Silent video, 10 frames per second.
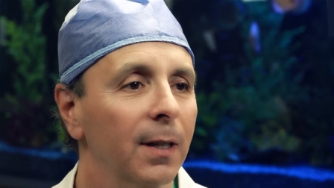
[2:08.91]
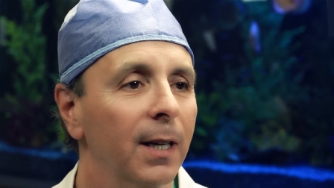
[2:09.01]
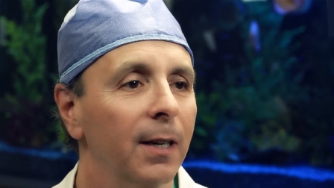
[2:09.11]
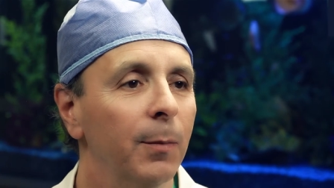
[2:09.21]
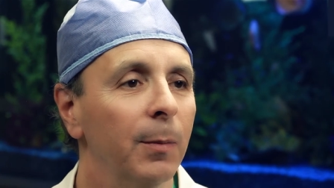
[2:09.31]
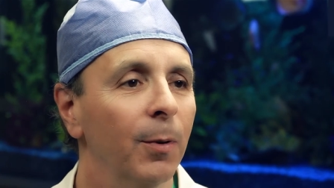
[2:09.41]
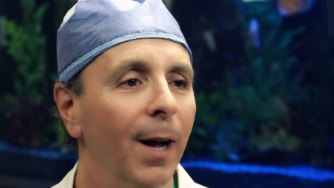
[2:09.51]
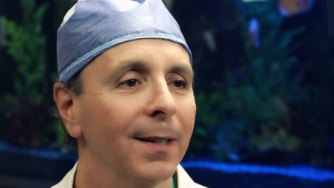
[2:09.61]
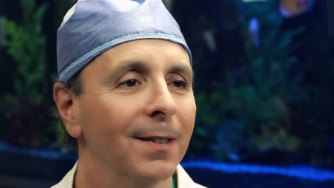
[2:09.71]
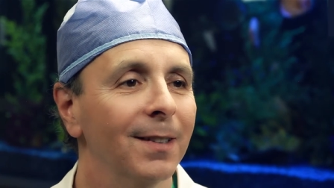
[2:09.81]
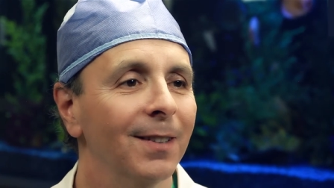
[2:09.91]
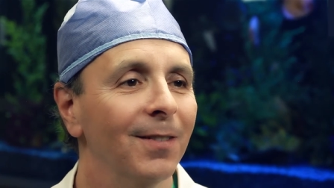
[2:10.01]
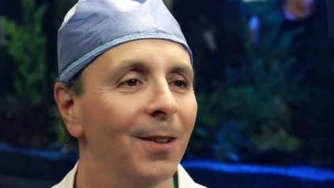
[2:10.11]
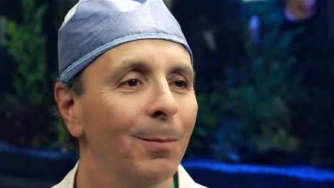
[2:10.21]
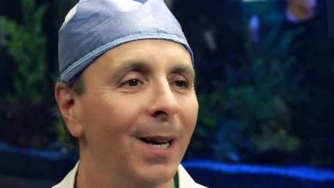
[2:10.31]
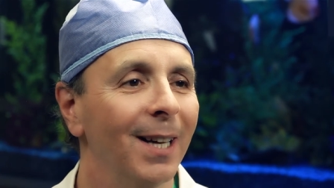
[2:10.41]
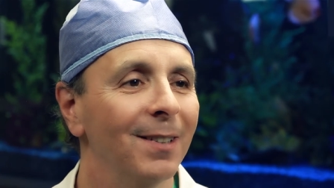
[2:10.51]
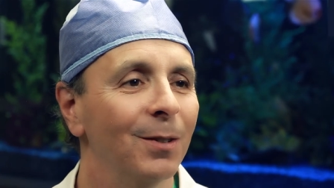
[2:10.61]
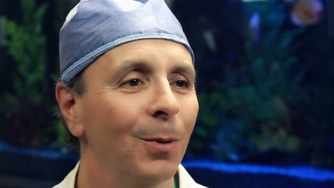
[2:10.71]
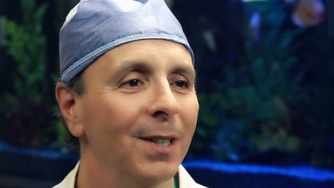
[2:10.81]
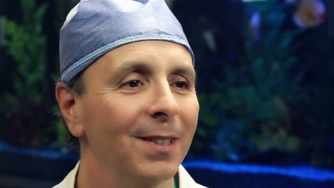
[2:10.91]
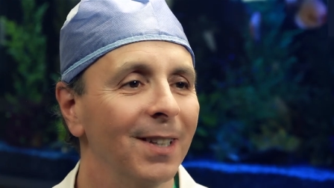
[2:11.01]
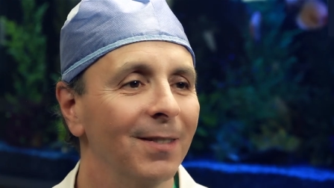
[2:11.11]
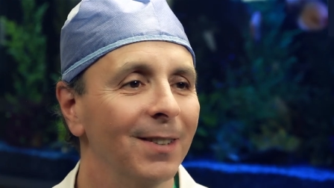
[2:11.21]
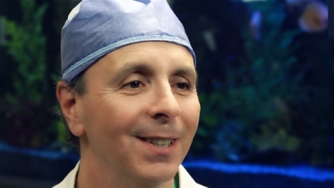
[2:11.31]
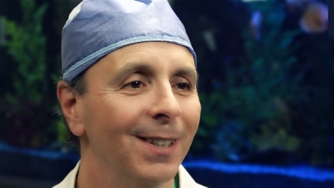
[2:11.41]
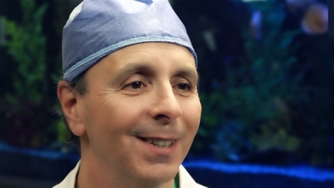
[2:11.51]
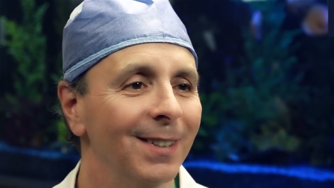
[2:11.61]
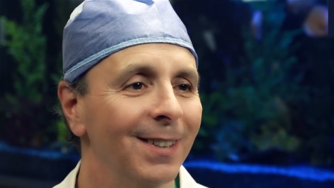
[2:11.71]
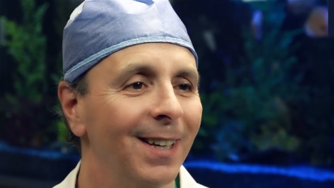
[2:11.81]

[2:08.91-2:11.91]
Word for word: and have been practicing for the past 27 years.